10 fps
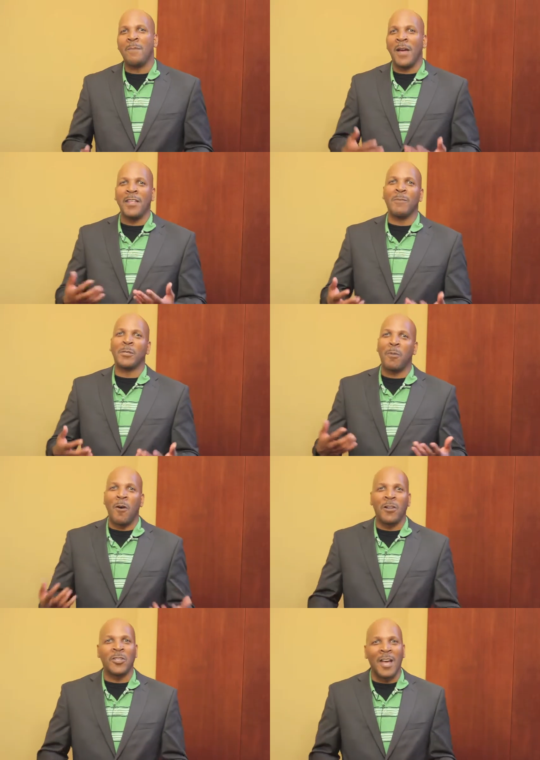My name is
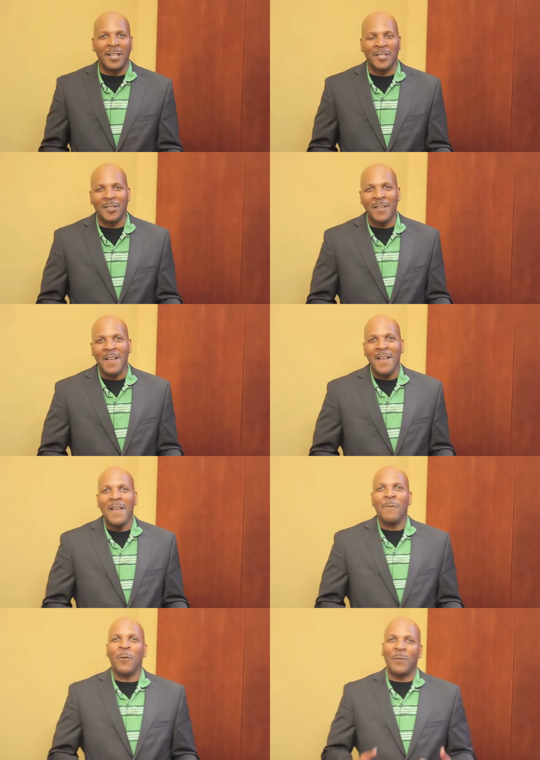Paul Johnson
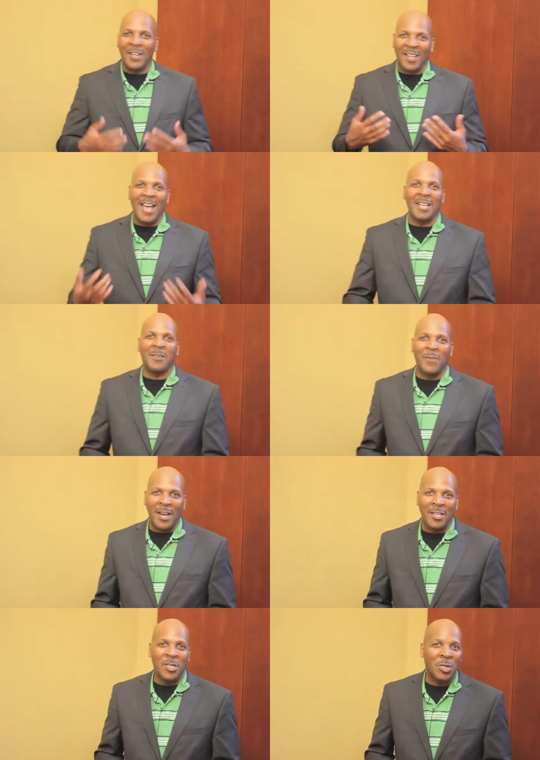from the Class of
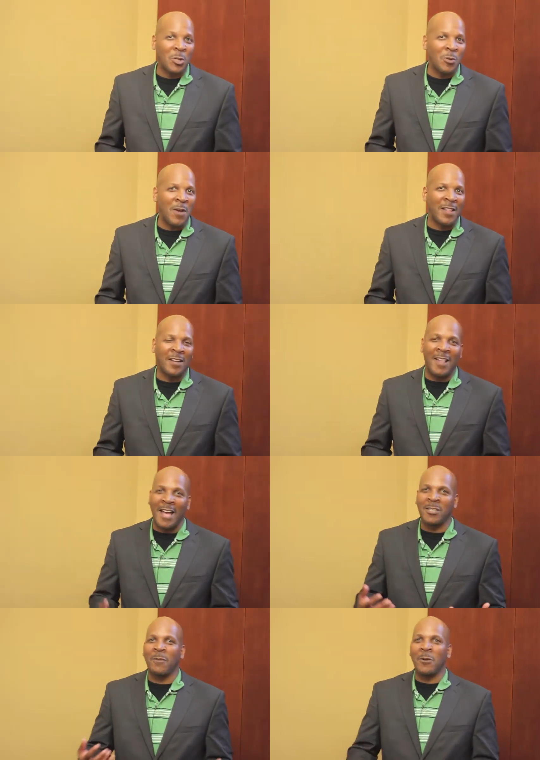92 and the
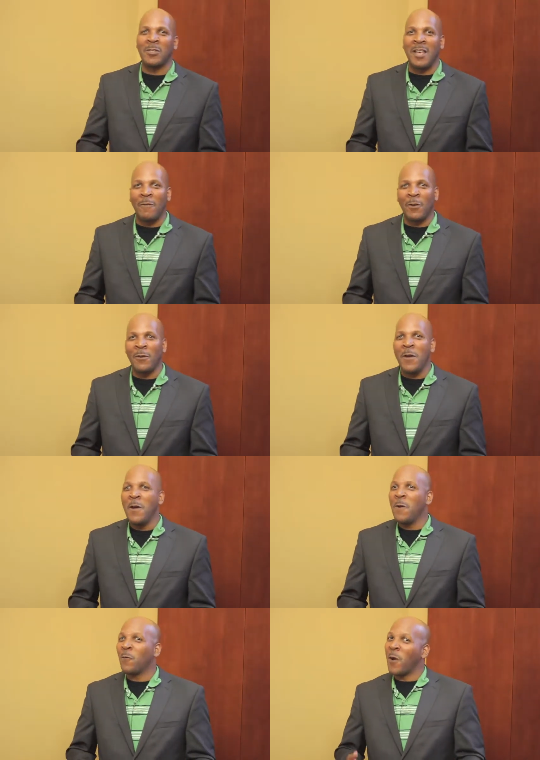Class of 07
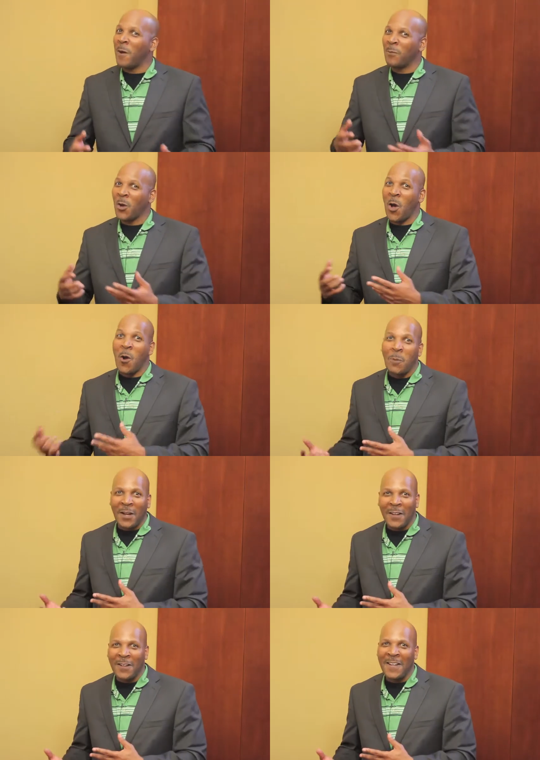from
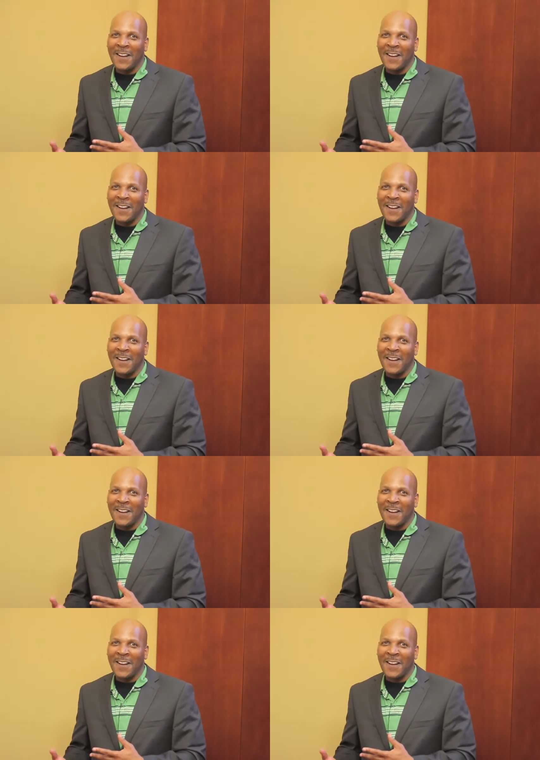COBA,